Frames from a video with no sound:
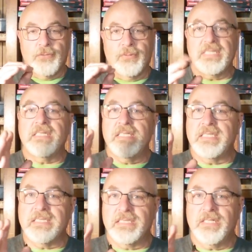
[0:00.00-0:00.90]
The reason
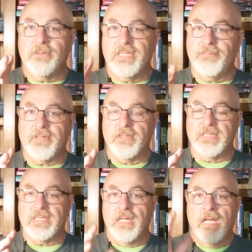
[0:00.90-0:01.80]
this is so difficult
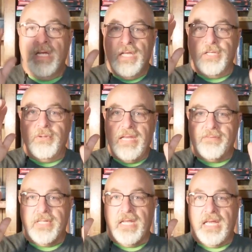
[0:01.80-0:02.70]
is you
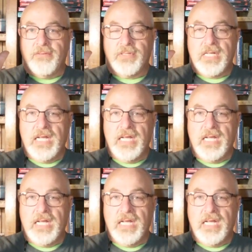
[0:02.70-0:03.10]
have to have